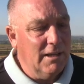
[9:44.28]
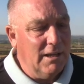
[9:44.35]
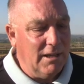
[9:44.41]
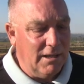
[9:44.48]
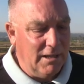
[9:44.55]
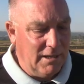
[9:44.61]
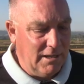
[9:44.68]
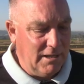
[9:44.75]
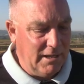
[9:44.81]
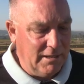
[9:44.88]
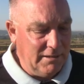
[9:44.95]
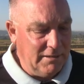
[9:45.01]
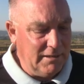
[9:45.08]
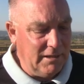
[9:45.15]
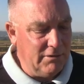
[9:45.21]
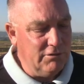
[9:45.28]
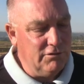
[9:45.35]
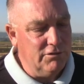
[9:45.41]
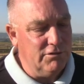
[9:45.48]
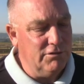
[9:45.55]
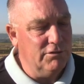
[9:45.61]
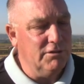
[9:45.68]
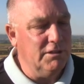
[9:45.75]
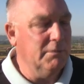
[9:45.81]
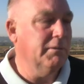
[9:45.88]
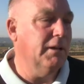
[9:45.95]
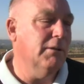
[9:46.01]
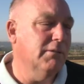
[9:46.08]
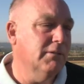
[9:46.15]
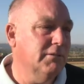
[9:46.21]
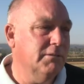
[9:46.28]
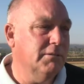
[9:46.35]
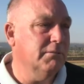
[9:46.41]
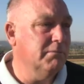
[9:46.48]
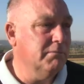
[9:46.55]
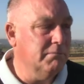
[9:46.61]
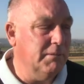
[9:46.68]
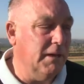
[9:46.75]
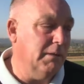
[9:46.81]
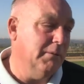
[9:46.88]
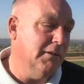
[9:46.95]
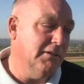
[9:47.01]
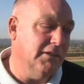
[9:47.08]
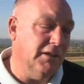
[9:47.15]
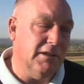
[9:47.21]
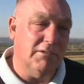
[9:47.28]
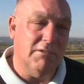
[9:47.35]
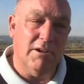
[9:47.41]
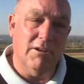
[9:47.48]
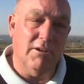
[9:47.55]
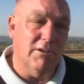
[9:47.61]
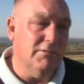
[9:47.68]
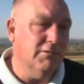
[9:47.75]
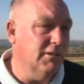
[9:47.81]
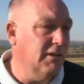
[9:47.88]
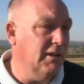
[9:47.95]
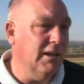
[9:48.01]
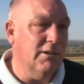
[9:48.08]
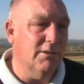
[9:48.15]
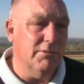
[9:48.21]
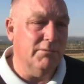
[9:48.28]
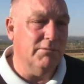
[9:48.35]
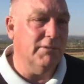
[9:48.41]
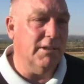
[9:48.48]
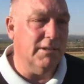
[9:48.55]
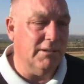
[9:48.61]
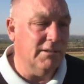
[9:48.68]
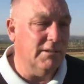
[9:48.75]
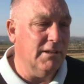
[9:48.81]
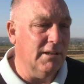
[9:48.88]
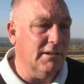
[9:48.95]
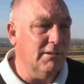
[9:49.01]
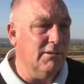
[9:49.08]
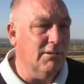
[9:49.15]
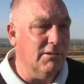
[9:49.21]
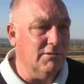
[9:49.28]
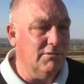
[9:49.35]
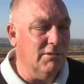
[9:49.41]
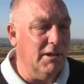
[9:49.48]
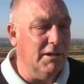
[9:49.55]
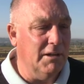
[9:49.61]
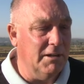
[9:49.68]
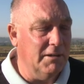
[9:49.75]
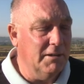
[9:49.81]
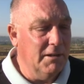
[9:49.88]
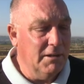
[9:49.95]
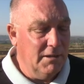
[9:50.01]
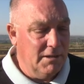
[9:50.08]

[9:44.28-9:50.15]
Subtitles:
1800 should suit him. That was maybe his second run after a layoff, that last run, and